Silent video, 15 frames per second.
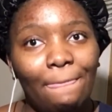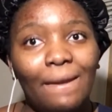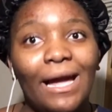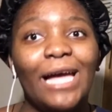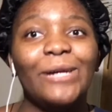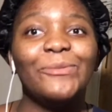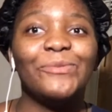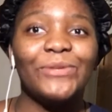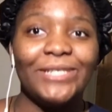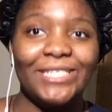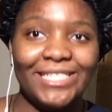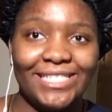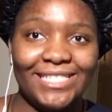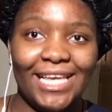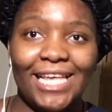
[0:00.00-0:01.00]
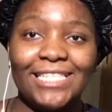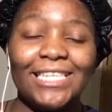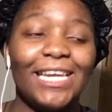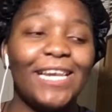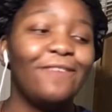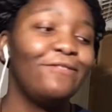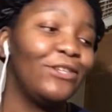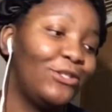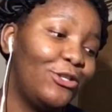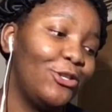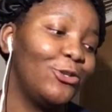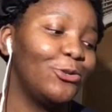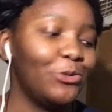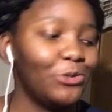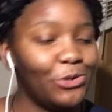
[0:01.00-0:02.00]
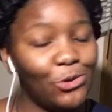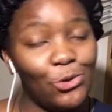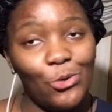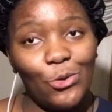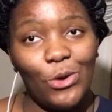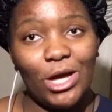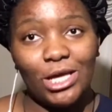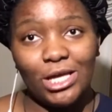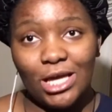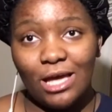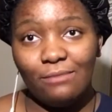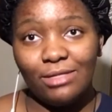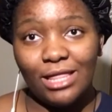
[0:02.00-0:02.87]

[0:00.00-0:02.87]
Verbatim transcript: I am Princess, and if you do know who I am,